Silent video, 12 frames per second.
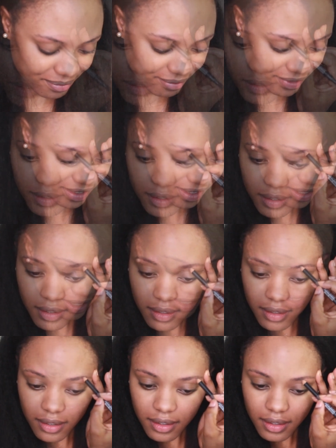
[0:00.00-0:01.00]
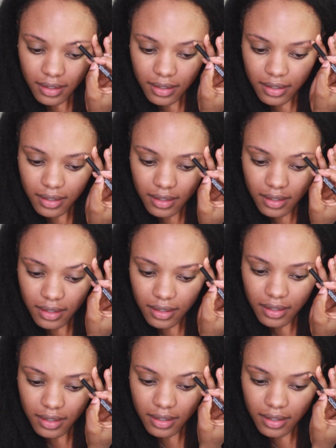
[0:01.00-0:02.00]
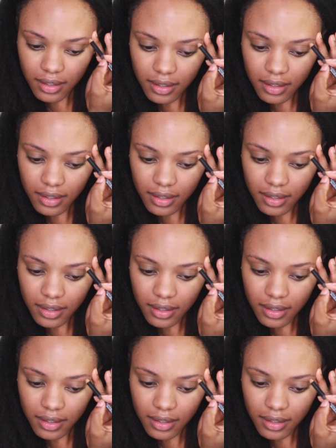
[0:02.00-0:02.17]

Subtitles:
Nobody speaks.